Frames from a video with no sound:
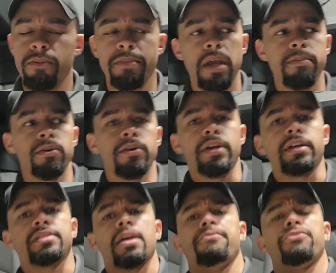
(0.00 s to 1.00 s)
and paper
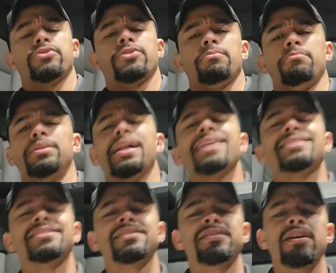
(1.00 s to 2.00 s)
except for some
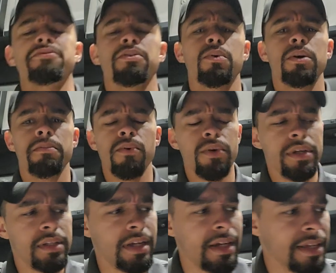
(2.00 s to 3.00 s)
plastic stuff at one point.
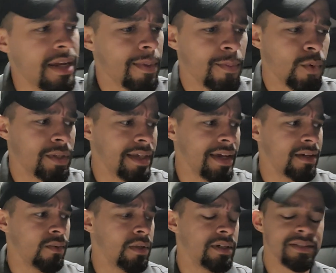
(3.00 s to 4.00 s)
I can't remember what the heck it
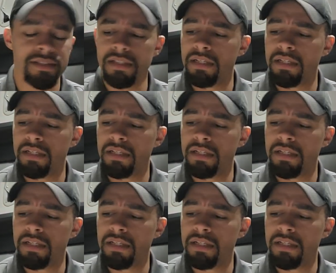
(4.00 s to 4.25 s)
was.